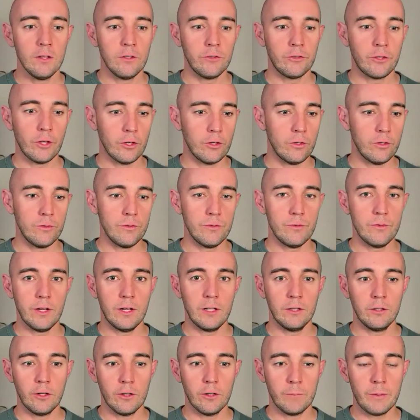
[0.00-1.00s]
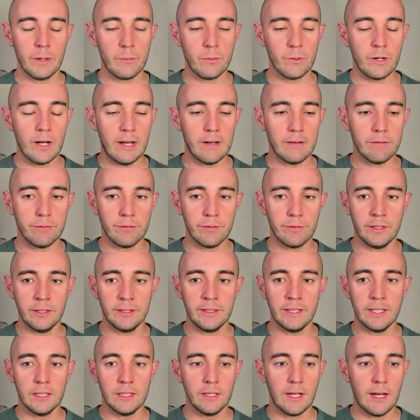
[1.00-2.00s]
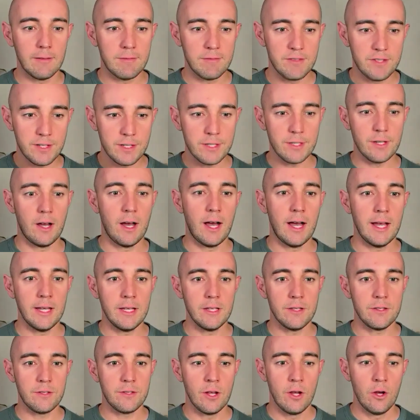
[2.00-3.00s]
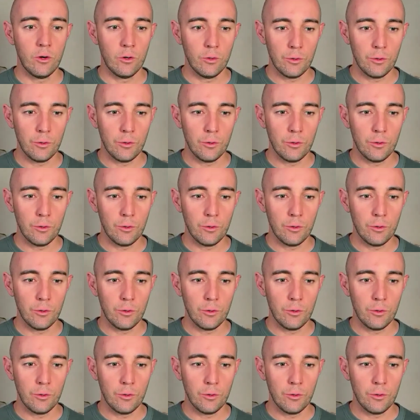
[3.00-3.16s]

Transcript: So a lot of people have in their life desires